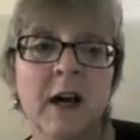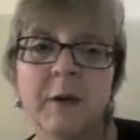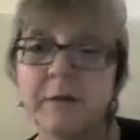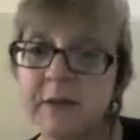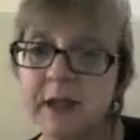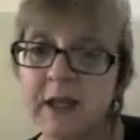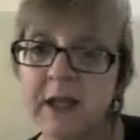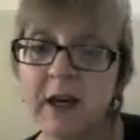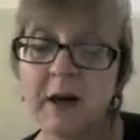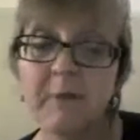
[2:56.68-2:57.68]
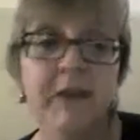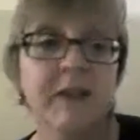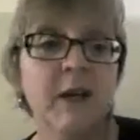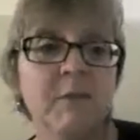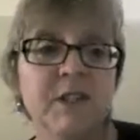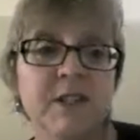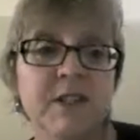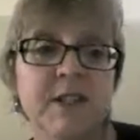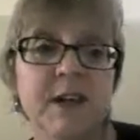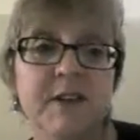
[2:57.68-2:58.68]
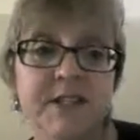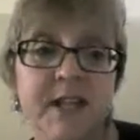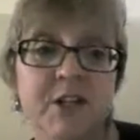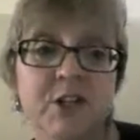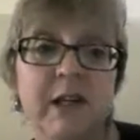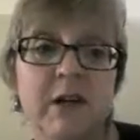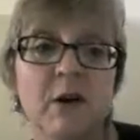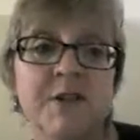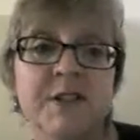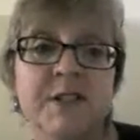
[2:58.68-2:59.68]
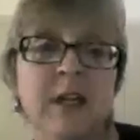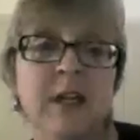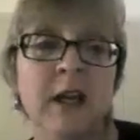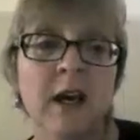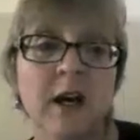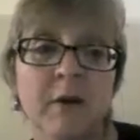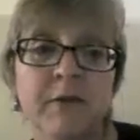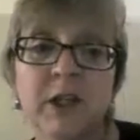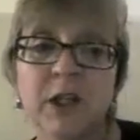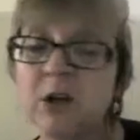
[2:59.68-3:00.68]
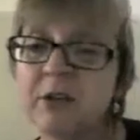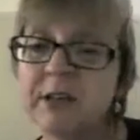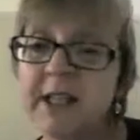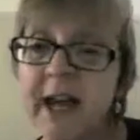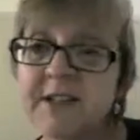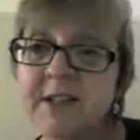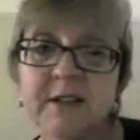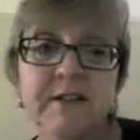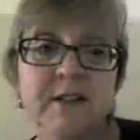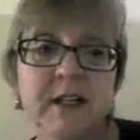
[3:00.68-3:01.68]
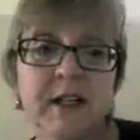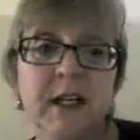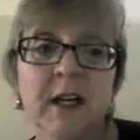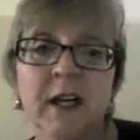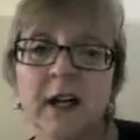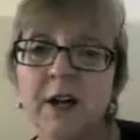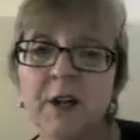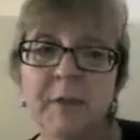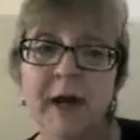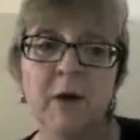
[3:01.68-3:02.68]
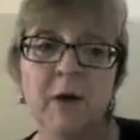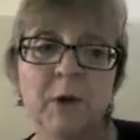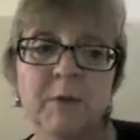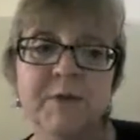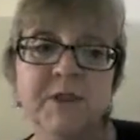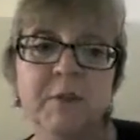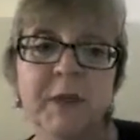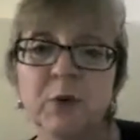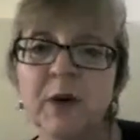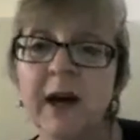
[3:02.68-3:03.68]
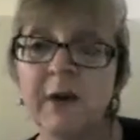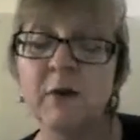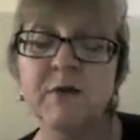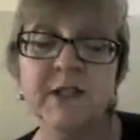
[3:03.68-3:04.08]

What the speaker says: The numbness that's there, the sensory loss, the urinary hesitancy, and the bowel problems that people have.